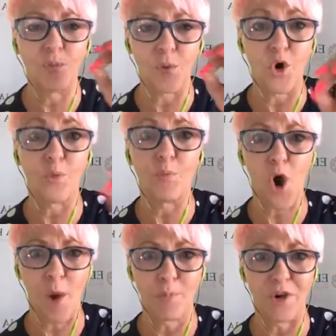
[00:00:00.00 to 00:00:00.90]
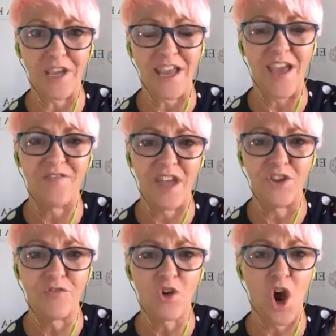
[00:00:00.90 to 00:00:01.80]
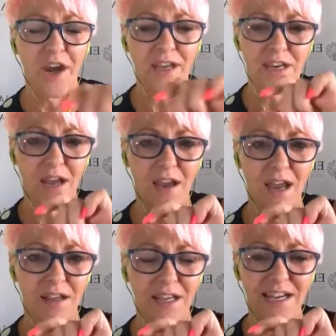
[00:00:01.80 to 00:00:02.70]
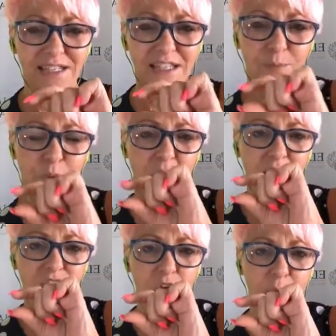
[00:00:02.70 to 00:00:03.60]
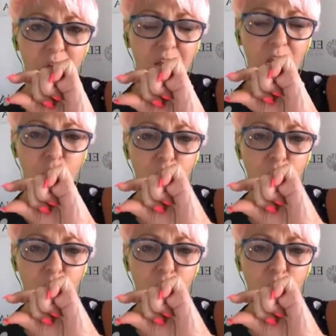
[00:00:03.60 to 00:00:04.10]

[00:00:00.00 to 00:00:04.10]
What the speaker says: per property, and then you've got it. Like I said, I start mine, I go